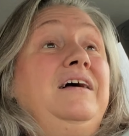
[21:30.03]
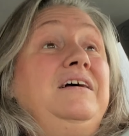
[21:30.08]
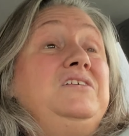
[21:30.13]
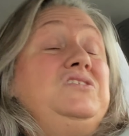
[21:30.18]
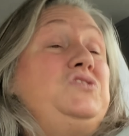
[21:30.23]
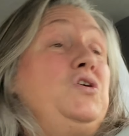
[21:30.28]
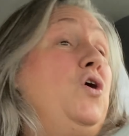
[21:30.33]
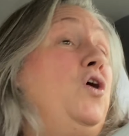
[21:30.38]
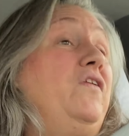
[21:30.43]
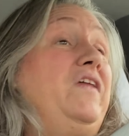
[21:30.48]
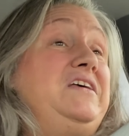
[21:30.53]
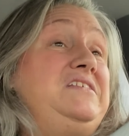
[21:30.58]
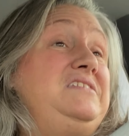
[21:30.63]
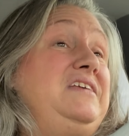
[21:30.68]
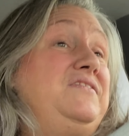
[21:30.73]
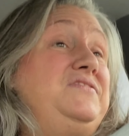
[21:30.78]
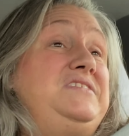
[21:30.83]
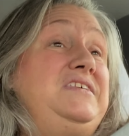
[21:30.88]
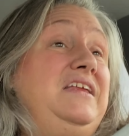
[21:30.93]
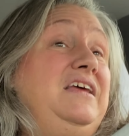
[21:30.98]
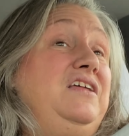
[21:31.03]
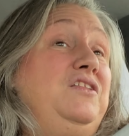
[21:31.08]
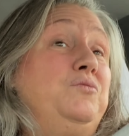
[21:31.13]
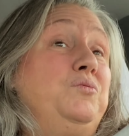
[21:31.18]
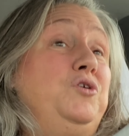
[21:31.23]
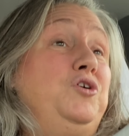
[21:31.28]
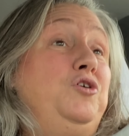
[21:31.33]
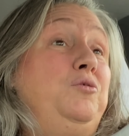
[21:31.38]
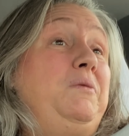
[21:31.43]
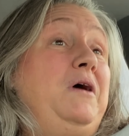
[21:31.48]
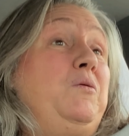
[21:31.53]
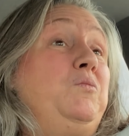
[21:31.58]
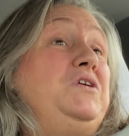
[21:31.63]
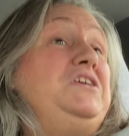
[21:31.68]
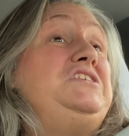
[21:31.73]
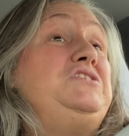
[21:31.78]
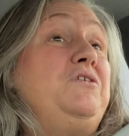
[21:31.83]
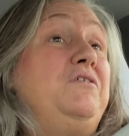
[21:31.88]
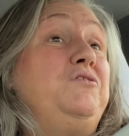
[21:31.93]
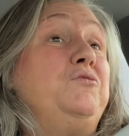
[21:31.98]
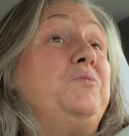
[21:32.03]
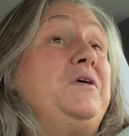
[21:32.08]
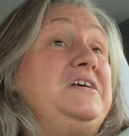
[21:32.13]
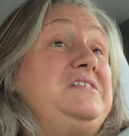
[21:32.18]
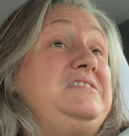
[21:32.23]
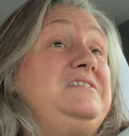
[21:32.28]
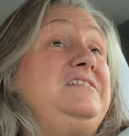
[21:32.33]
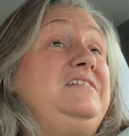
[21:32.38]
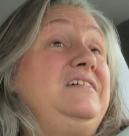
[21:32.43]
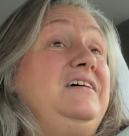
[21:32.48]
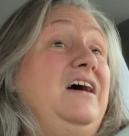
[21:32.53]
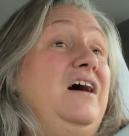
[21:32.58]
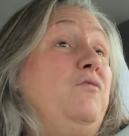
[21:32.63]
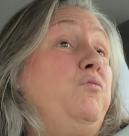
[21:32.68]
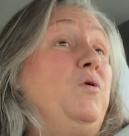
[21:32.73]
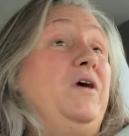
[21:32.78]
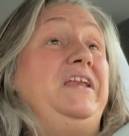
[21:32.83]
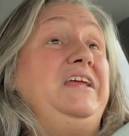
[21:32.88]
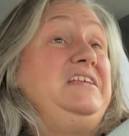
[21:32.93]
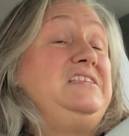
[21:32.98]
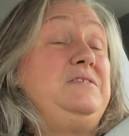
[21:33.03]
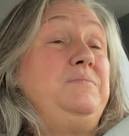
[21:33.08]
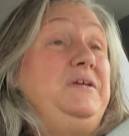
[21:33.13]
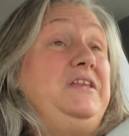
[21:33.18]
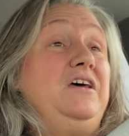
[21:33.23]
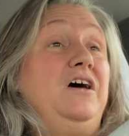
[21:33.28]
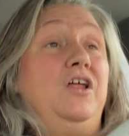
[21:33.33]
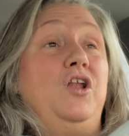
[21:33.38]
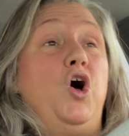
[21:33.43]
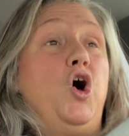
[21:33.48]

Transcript: So all that stuff sitting in the room and we still have the rest of what needs to be done.